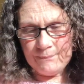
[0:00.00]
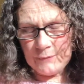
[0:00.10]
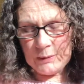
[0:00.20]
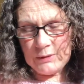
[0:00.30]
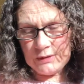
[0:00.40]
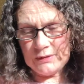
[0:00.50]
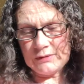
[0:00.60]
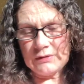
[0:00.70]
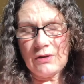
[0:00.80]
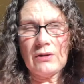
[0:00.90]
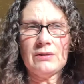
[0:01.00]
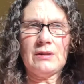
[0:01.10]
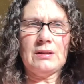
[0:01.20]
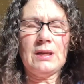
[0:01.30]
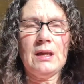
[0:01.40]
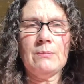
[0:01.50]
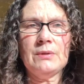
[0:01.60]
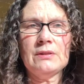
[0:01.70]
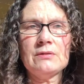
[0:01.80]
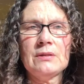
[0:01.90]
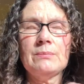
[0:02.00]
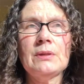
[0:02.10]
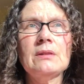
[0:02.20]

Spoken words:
I bought this yarn on a camping trip.